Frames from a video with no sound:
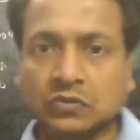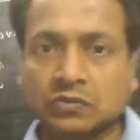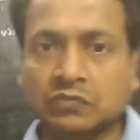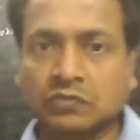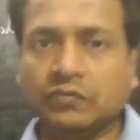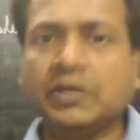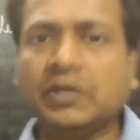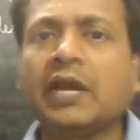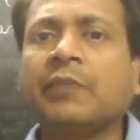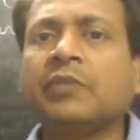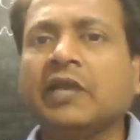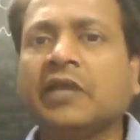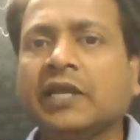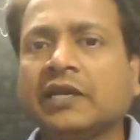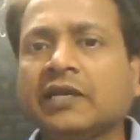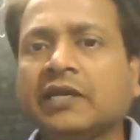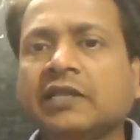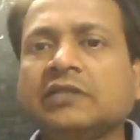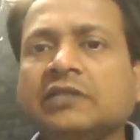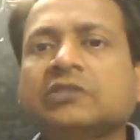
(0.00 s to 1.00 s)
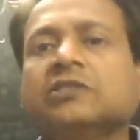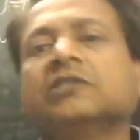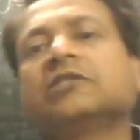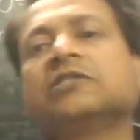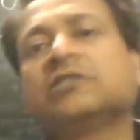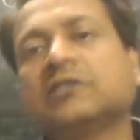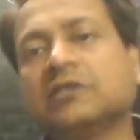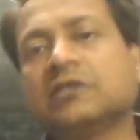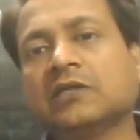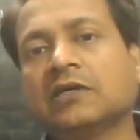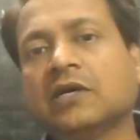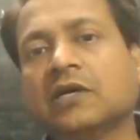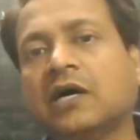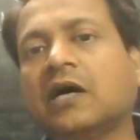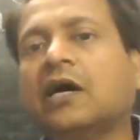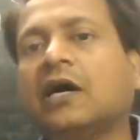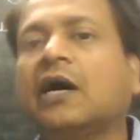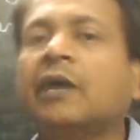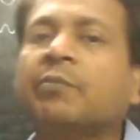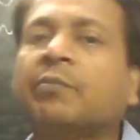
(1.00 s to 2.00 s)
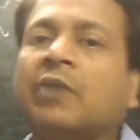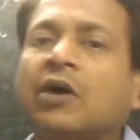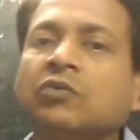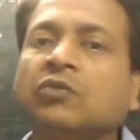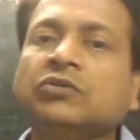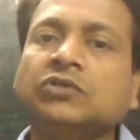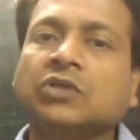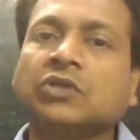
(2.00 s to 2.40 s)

We have taken just amount